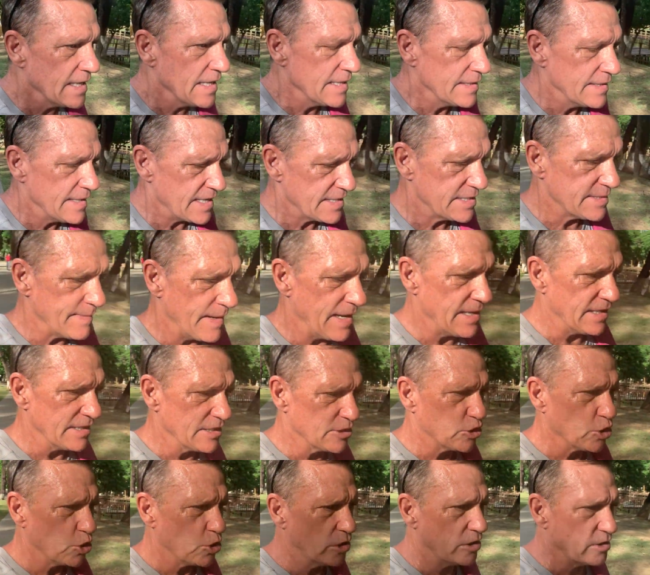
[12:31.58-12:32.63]
that's my little
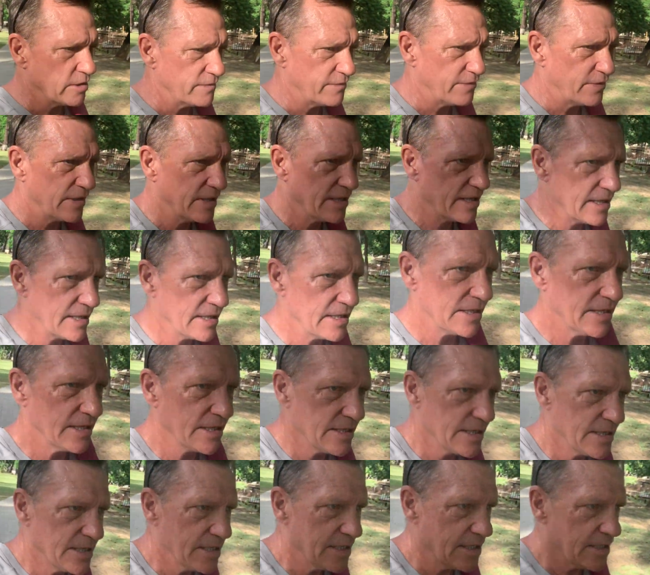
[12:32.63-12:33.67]
tour of
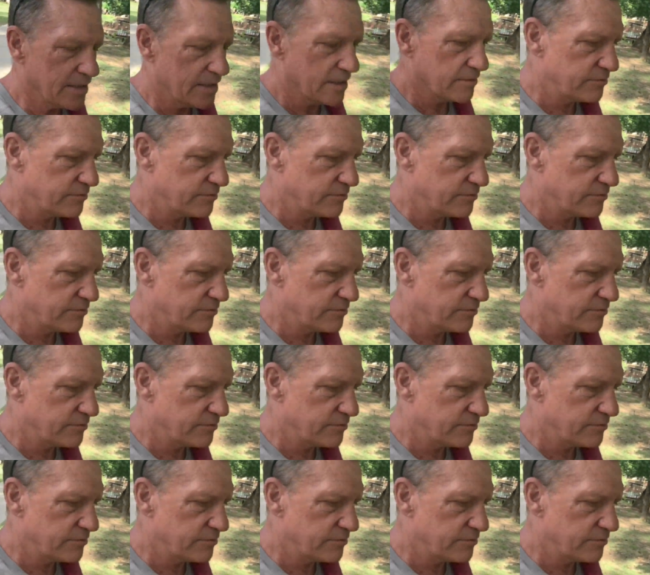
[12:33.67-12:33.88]
the